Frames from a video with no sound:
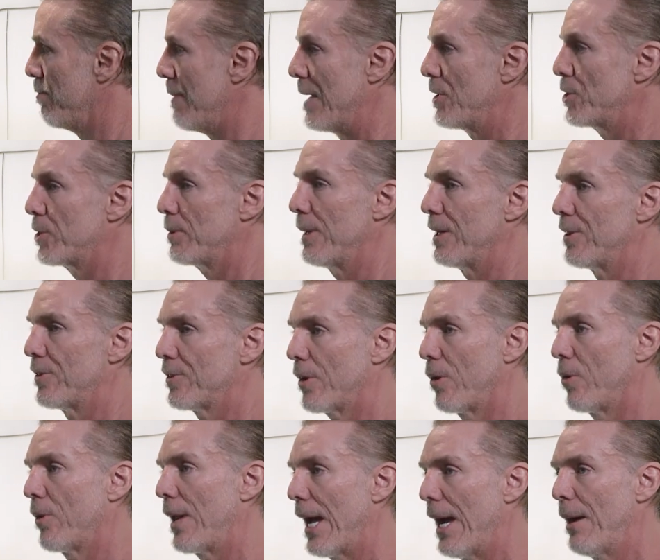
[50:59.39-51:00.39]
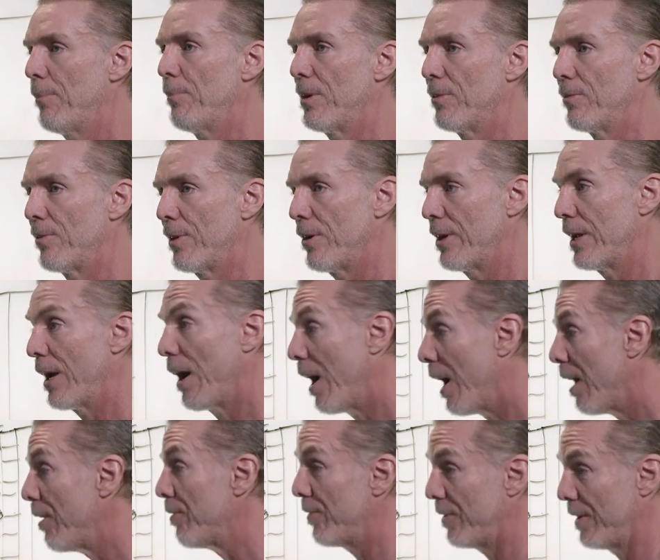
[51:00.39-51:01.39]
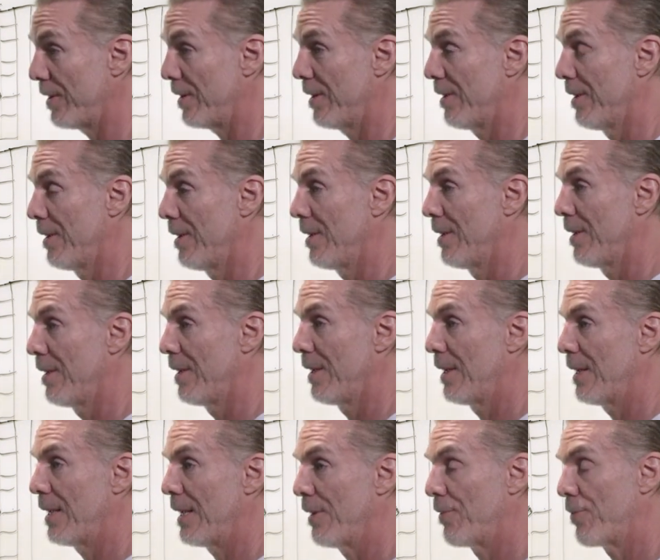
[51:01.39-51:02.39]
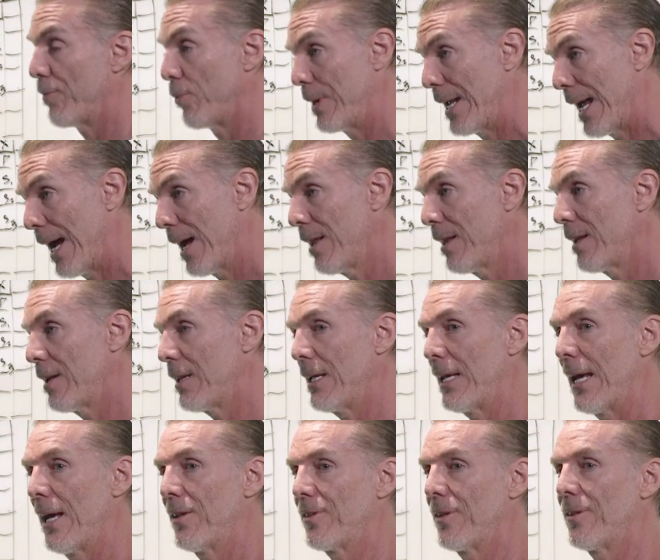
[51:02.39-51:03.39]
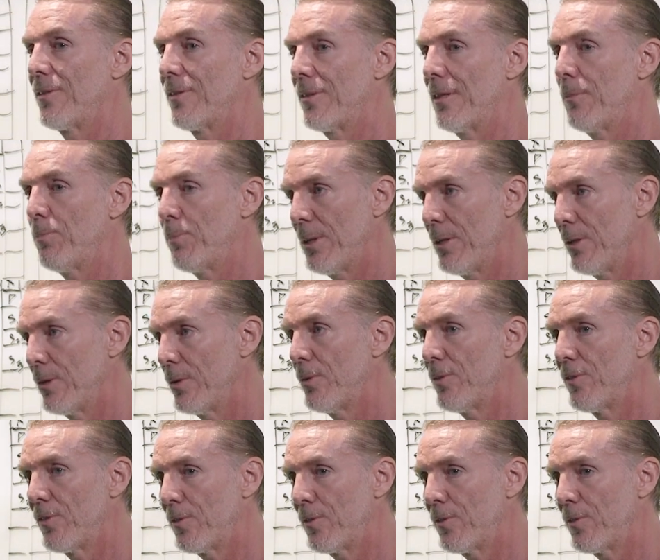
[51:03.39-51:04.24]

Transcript: measurements don't happen very often. If reality has a CPU